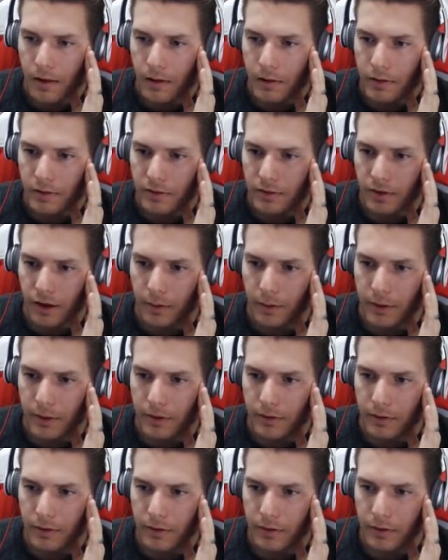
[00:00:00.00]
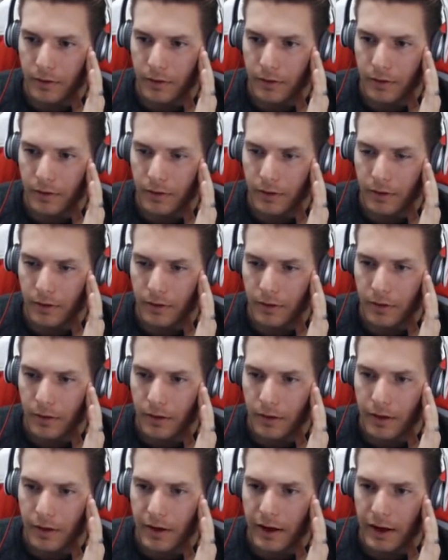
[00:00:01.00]
summon.
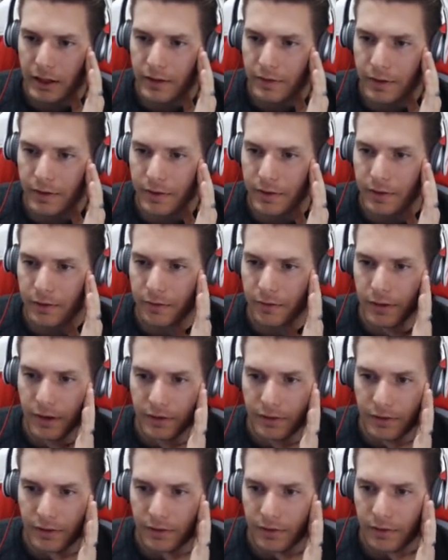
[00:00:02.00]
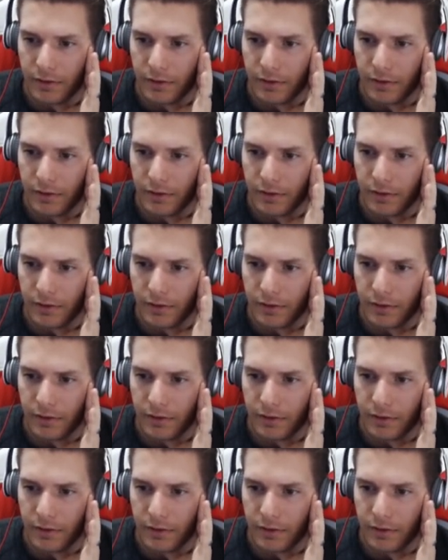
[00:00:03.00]
Activate the effect.